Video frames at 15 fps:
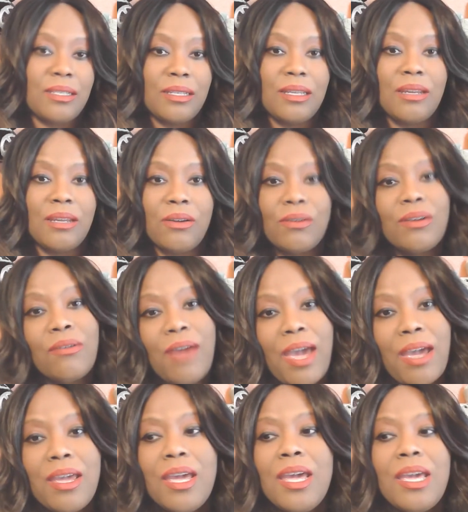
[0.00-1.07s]
You
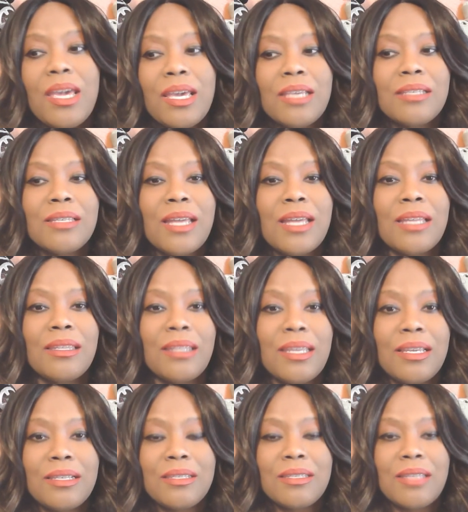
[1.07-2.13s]
know,
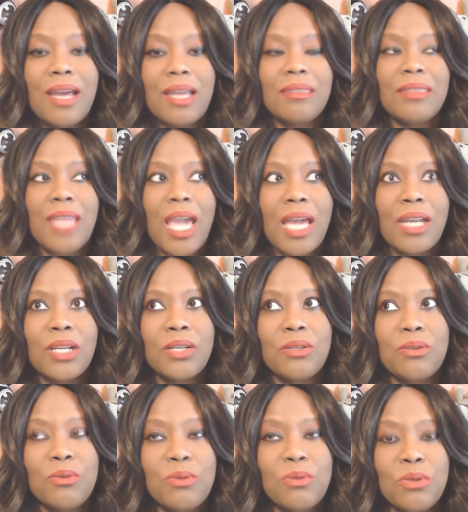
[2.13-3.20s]
it's not that
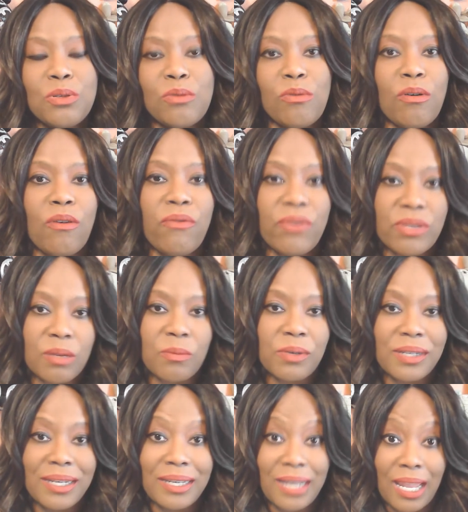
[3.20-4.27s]
unusual for
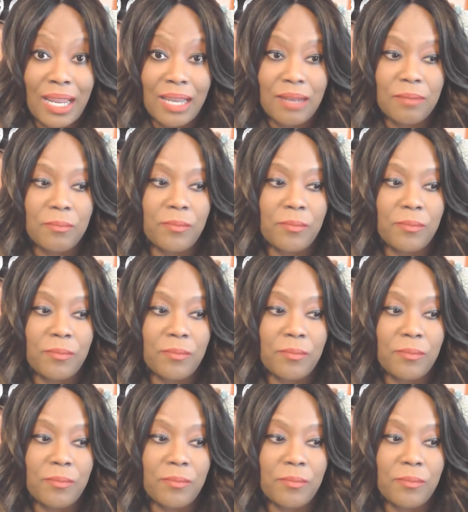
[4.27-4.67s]
someone to date